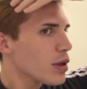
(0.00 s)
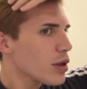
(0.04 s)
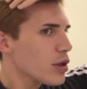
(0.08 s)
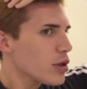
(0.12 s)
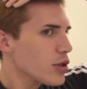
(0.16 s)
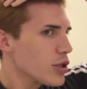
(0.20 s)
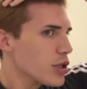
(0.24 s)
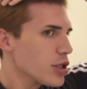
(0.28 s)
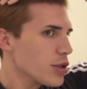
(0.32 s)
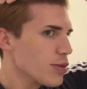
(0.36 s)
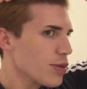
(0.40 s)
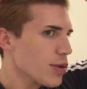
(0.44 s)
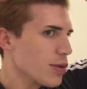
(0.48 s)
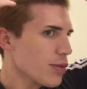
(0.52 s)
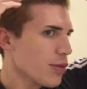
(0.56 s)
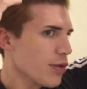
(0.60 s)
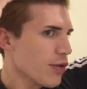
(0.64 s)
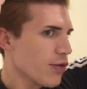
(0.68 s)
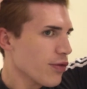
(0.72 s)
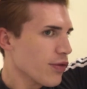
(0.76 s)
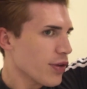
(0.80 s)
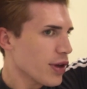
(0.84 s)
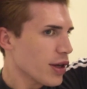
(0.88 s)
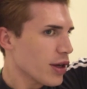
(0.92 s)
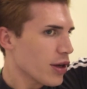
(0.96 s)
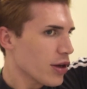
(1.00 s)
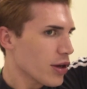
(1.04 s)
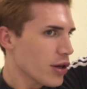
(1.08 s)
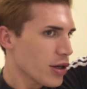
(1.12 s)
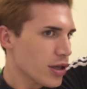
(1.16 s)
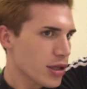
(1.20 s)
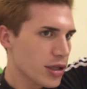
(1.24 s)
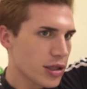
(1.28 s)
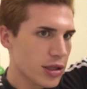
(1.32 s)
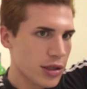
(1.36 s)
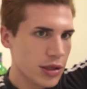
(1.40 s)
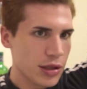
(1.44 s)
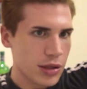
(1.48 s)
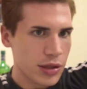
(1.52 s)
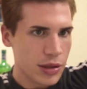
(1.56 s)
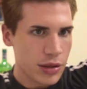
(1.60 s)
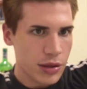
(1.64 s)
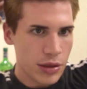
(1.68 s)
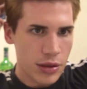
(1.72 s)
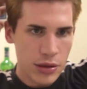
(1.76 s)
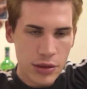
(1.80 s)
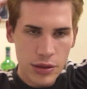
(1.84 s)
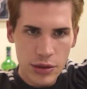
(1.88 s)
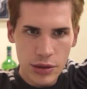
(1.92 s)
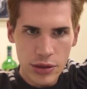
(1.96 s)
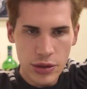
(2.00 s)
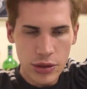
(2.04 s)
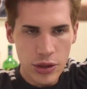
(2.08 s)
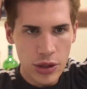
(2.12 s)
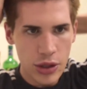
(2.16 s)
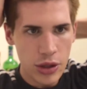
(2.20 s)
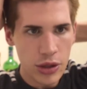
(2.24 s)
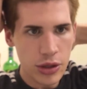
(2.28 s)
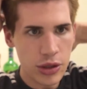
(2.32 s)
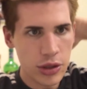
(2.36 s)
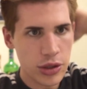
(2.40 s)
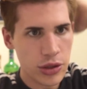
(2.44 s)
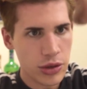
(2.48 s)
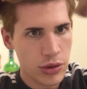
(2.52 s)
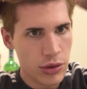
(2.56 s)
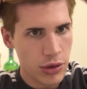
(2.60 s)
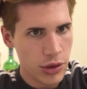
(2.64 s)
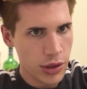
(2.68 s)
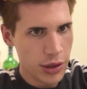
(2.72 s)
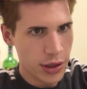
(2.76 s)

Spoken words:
just with my fingers, so it looks real